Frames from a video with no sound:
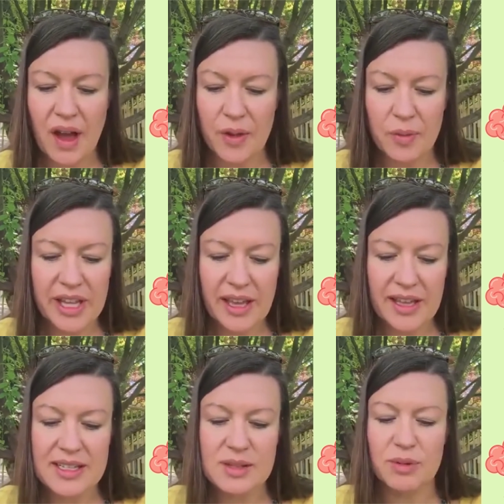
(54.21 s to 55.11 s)
on the
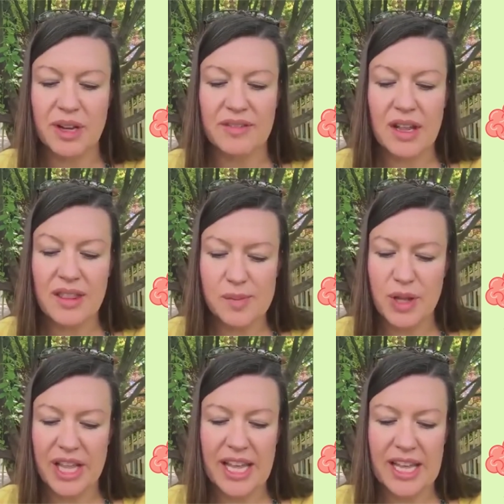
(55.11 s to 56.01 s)
weekends when we have nothing
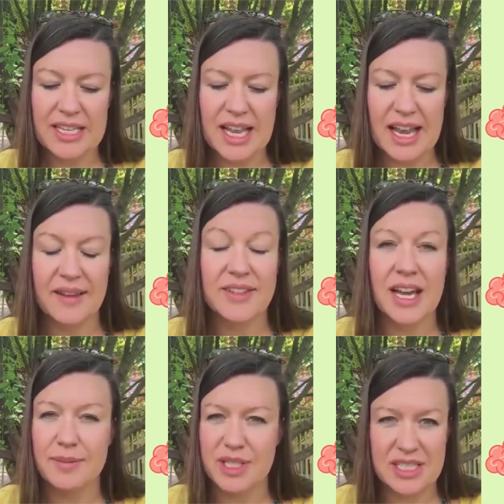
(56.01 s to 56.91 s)
planned and I have
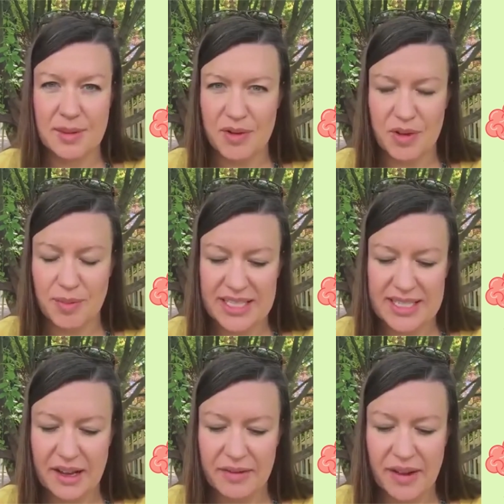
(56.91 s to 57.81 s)
time just to be with
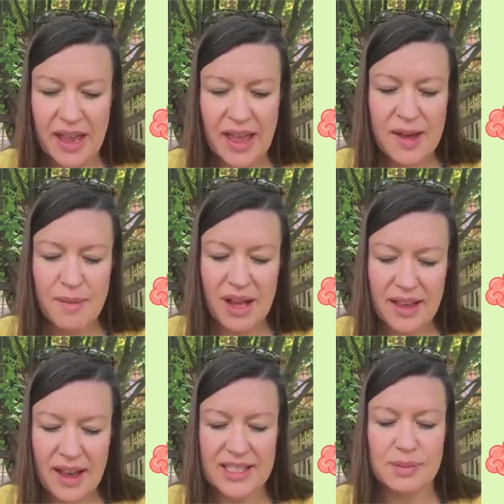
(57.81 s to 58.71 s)
myself, my
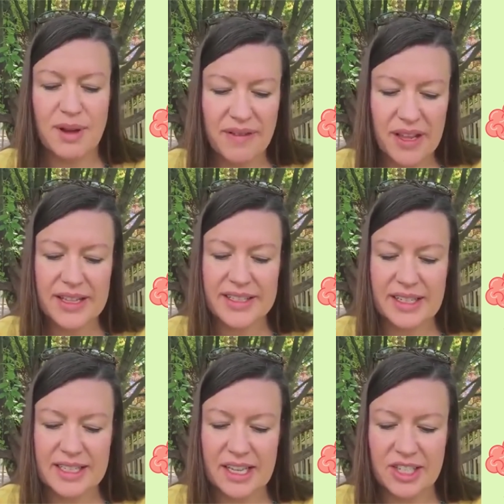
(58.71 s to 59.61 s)
thoughts, my feelings,
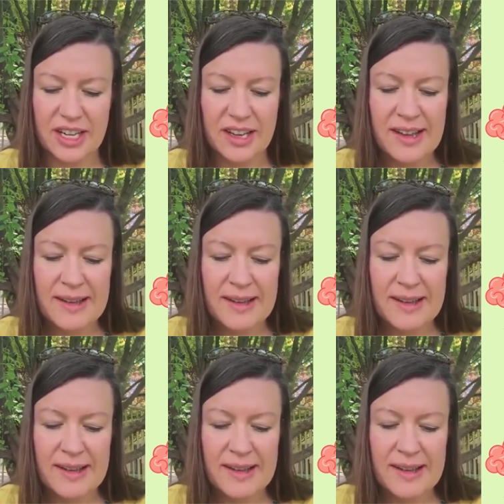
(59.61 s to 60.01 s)
et cetera.